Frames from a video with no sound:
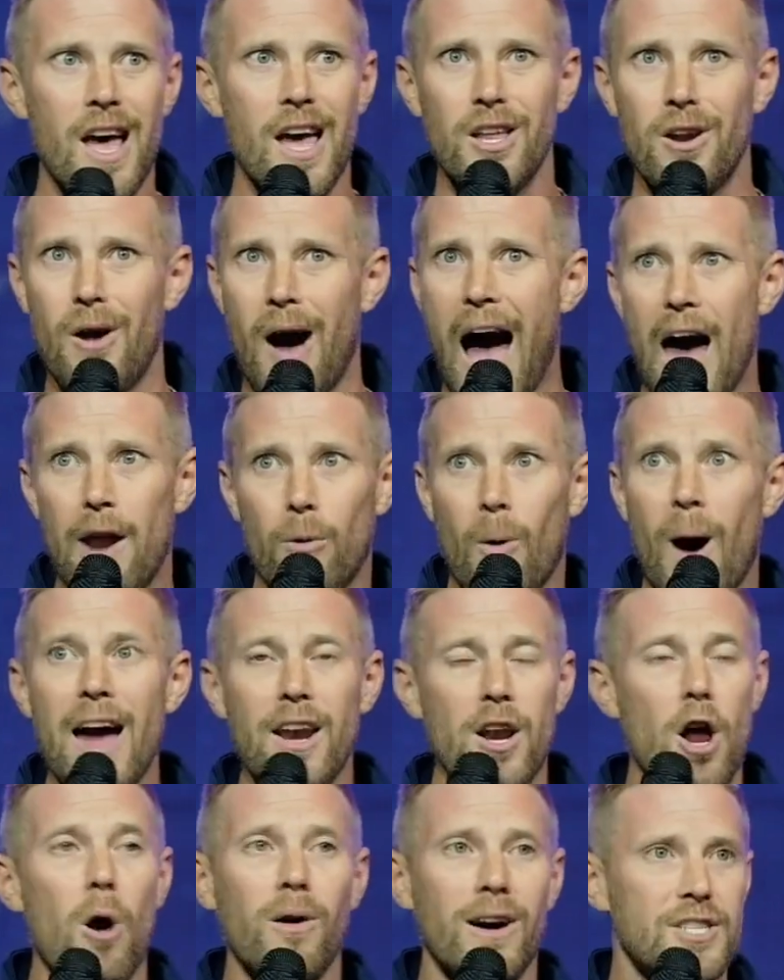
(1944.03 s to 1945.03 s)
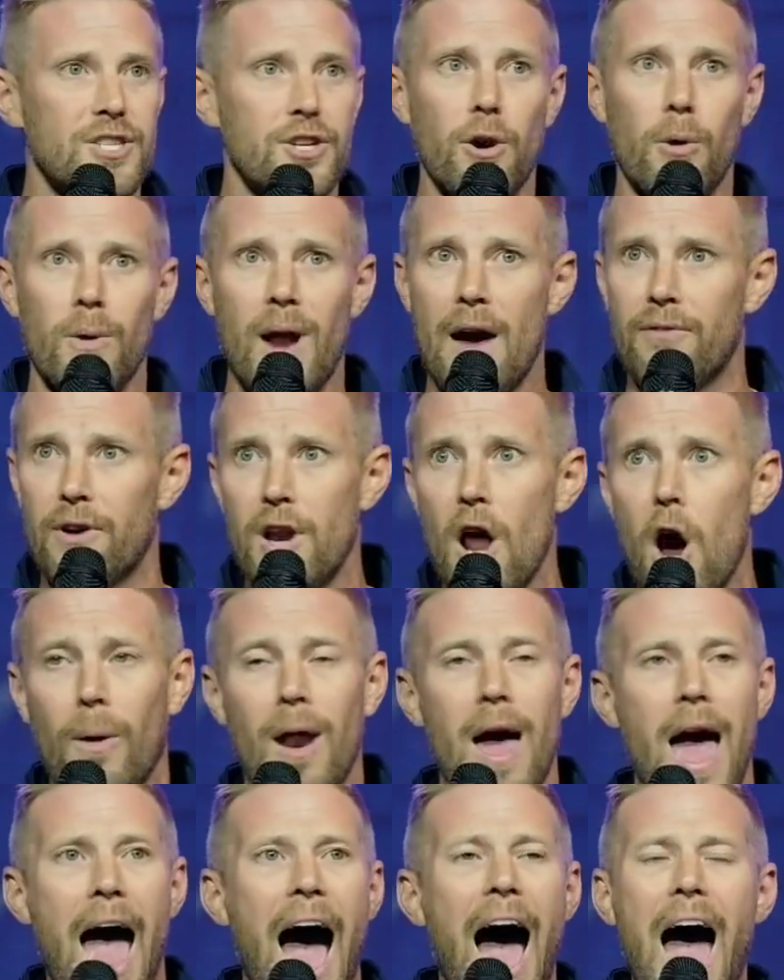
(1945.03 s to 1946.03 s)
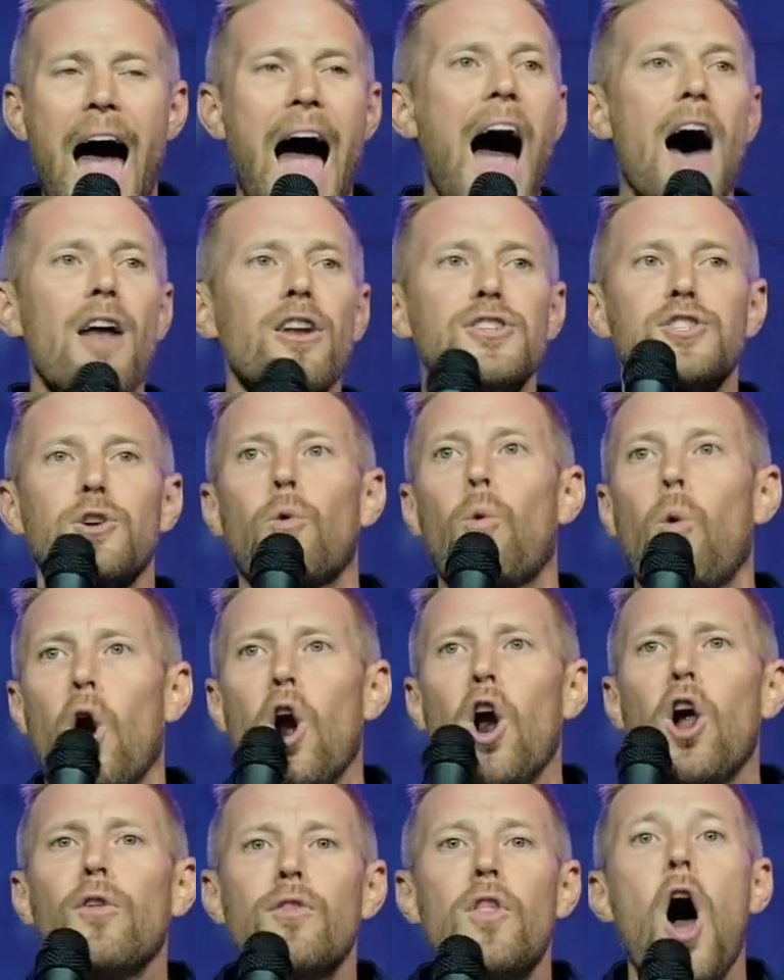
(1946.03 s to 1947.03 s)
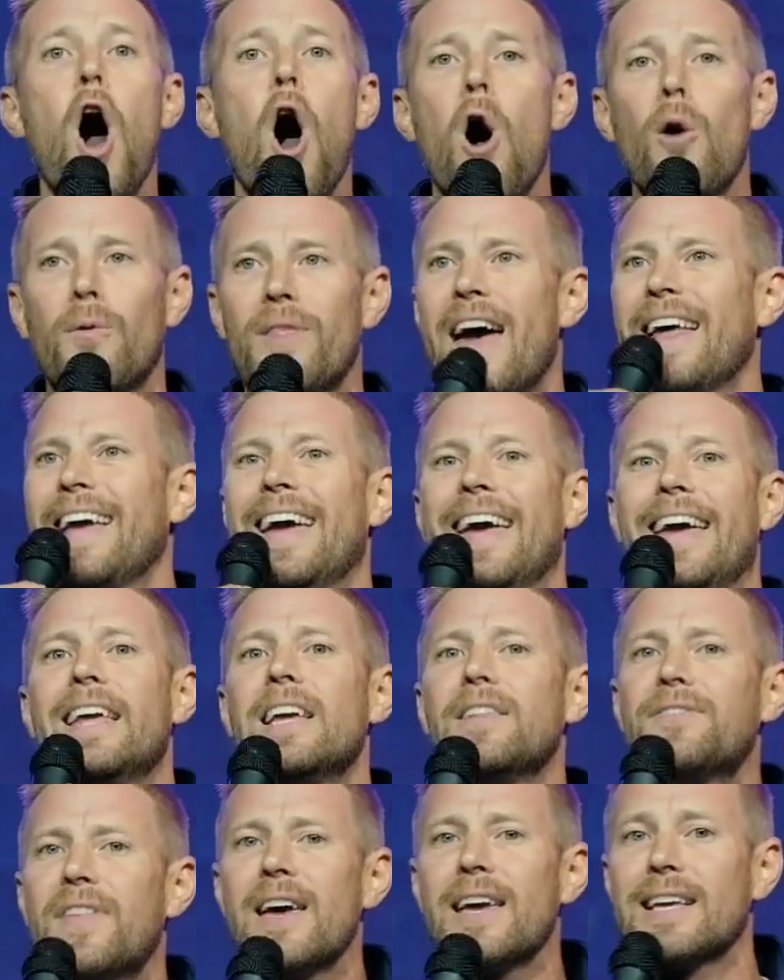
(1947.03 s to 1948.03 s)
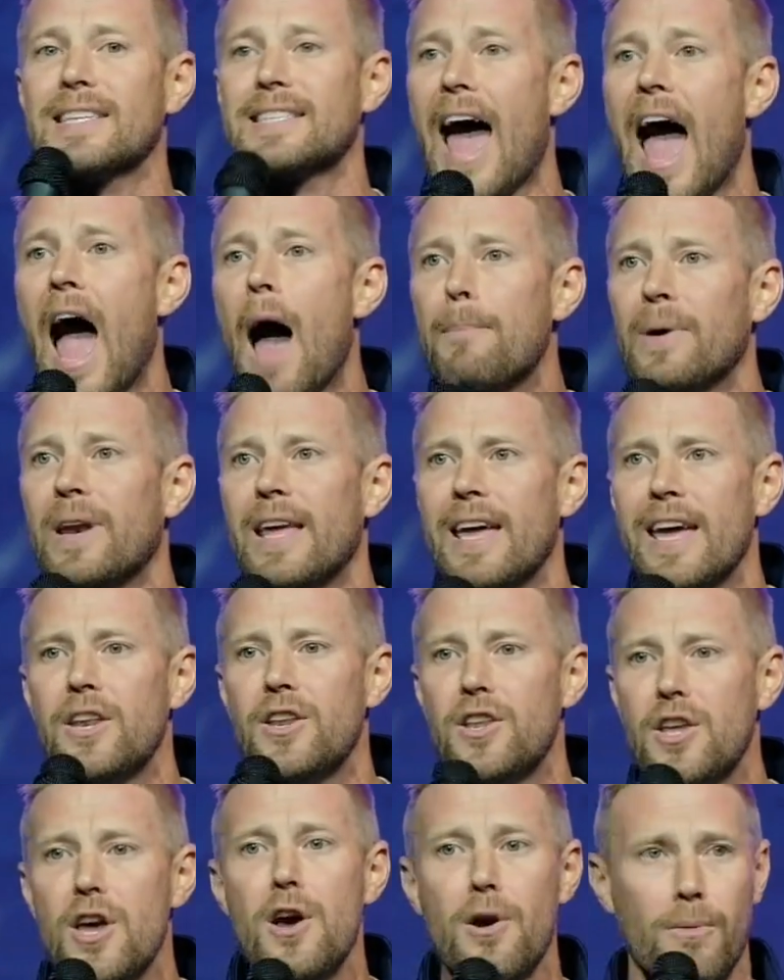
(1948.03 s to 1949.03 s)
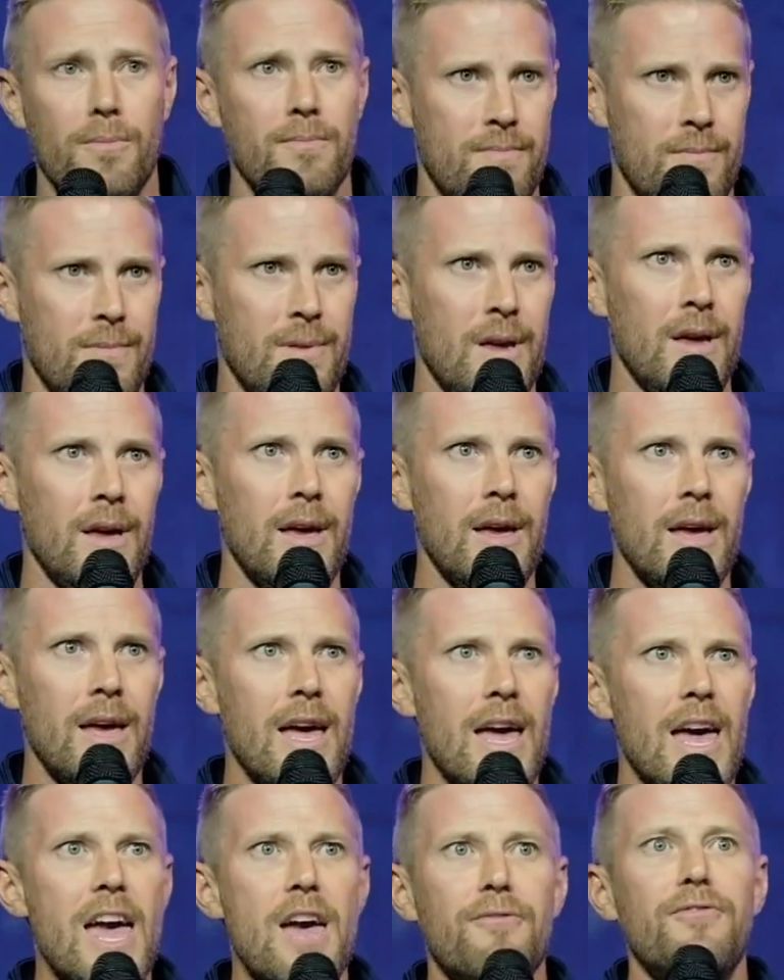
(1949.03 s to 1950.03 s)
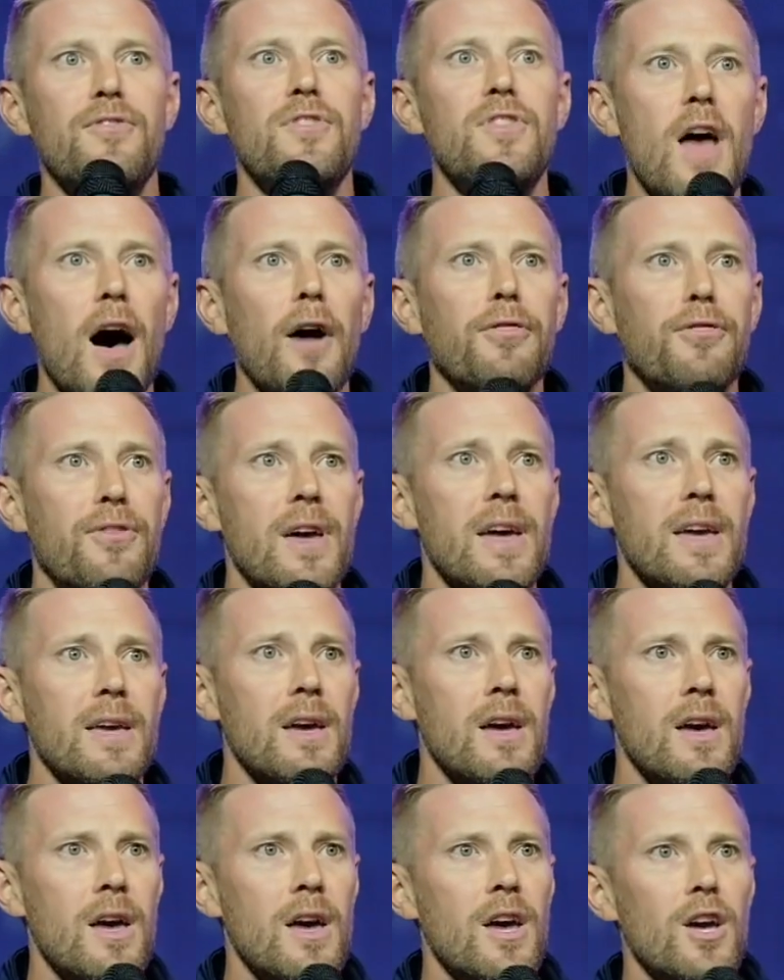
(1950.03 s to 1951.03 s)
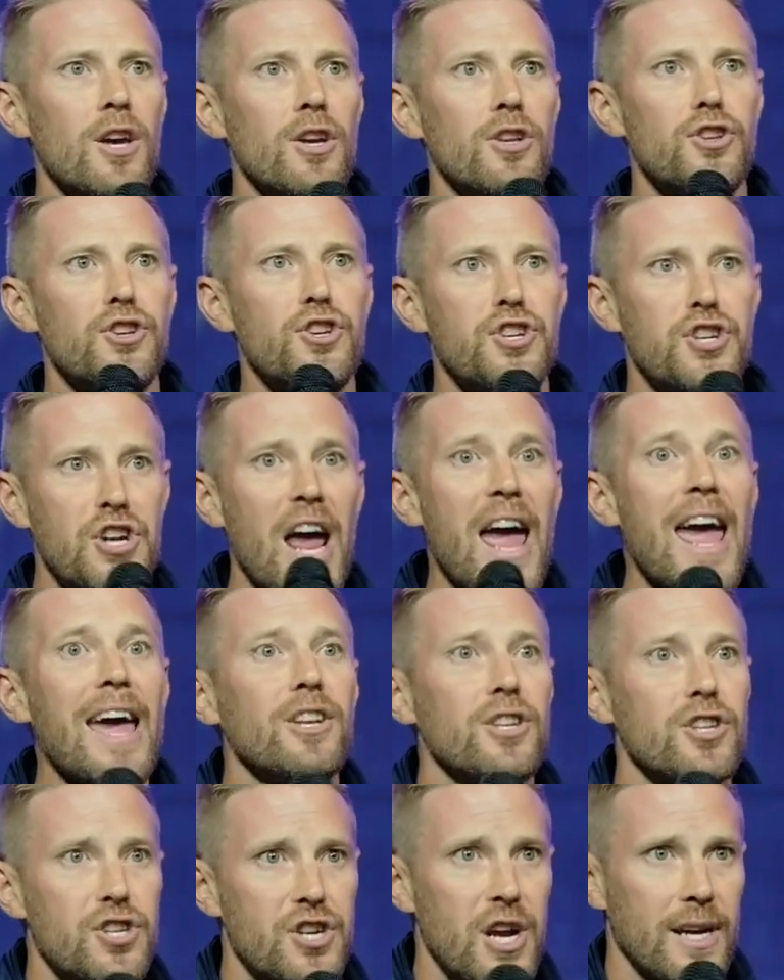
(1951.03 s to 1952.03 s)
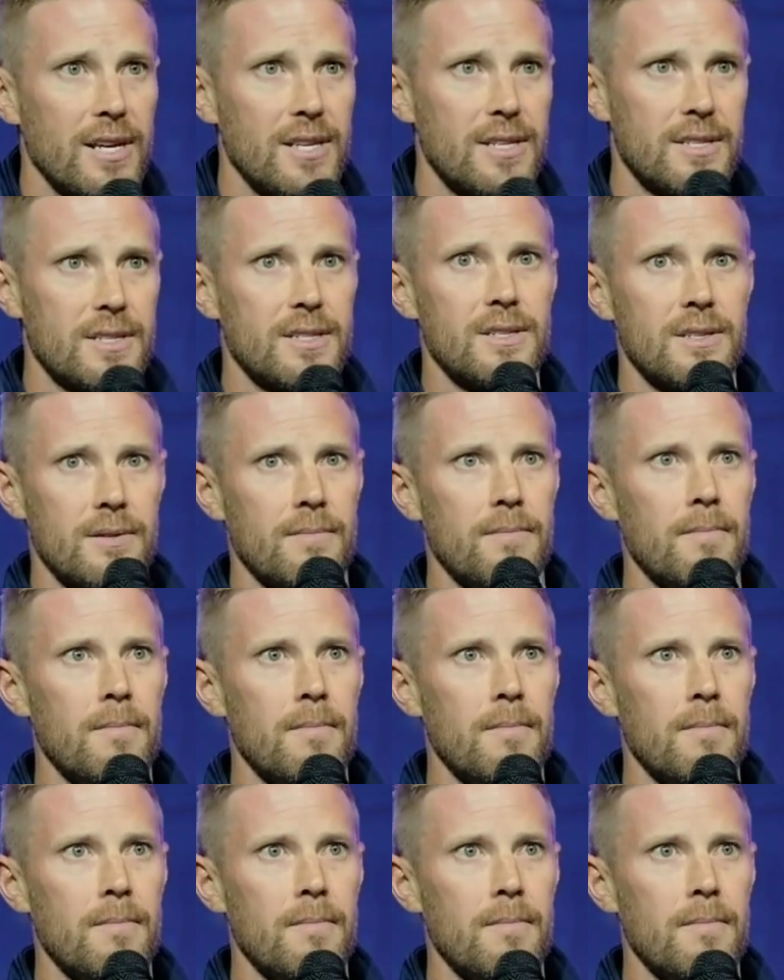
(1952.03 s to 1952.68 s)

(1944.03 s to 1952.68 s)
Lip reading: You know, how do I know unless you don't have a note? How does the world know that anything has happened in you if nothing changes?